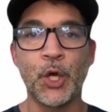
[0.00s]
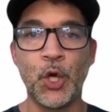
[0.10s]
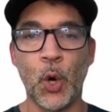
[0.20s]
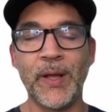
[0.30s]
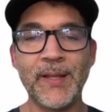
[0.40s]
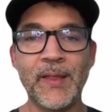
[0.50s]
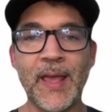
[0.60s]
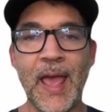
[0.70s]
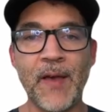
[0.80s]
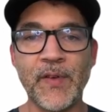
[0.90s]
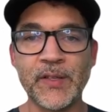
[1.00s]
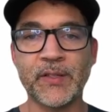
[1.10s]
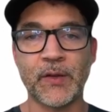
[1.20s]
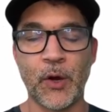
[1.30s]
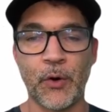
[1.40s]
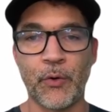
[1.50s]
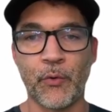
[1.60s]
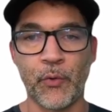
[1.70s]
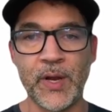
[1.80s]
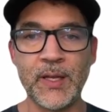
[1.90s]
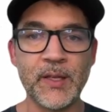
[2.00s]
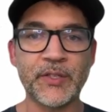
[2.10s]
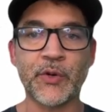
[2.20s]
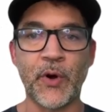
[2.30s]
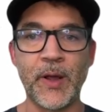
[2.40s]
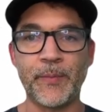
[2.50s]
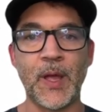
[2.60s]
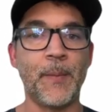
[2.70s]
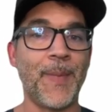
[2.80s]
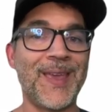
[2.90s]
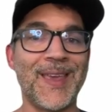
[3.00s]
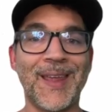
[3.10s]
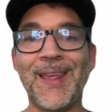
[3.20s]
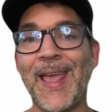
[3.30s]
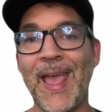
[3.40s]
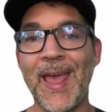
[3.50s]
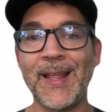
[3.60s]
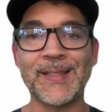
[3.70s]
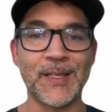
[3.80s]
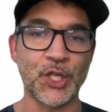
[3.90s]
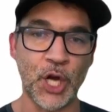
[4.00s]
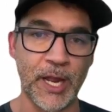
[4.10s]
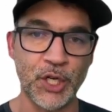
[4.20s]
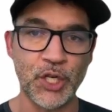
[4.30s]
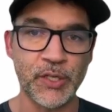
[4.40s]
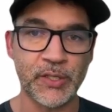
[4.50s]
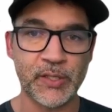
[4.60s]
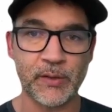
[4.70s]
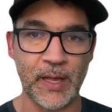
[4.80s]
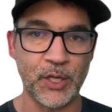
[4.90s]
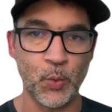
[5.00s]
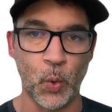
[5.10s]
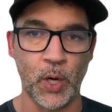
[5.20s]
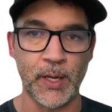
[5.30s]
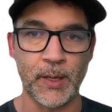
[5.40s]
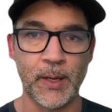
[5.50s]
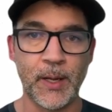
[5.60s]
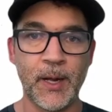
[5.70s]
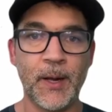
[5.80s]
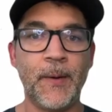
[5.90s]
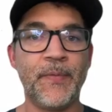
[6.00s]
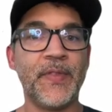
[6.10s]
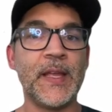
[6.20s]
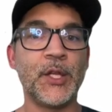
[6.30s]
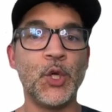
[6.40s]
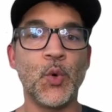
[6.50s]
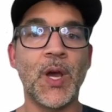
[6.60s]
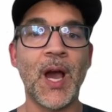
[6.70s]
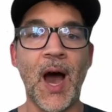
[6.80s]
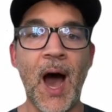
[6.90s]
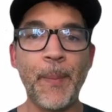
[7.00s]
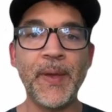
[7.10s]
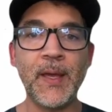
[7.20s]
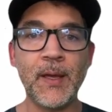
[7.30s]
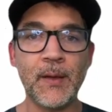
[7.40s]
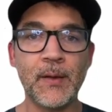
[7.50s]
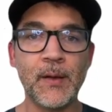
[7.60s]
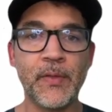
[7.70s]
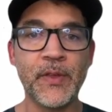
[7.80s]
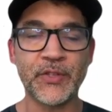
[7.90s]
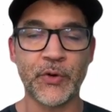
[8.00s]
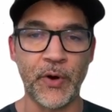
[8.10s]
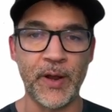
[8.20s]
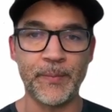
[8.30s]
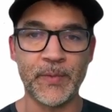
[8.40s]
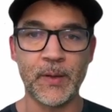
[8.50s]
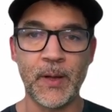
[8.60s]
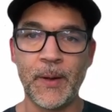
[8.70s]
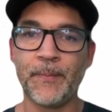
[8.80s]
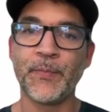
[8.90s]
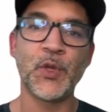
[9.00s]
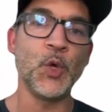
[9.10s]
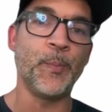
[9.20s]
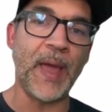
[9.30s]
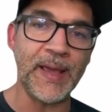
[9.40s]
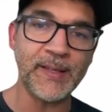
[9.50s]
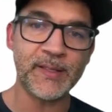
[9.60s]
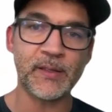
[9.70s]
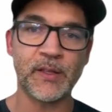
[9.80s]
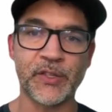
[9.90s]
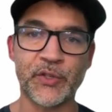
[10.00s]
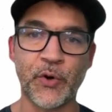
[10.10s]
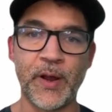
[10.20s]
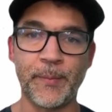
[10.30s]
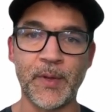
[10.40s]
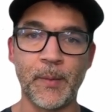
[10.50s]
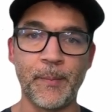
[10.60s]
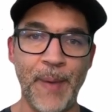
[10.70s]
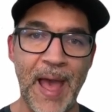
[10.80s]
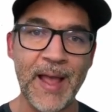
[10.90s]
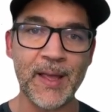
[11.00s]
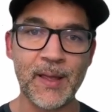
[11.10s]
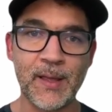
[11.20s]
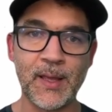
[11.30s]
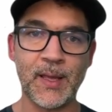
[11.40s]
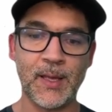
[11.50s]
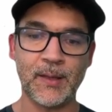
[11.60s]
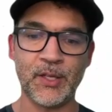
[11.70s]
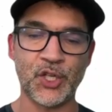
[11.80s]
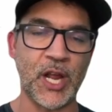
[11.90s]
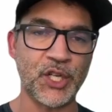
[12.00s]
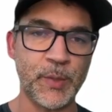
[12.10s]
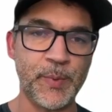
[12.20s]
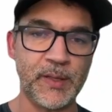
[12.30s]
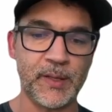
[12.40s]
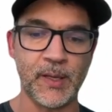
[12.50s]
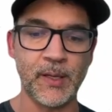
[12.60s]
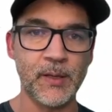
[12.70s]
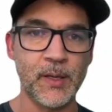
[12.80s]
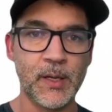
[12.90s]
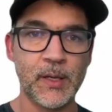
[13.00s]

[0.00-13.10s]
Go into the canvas, read the script, make any edits and changes that you want. Then you copy the script, you paste the script back into ChatGPT.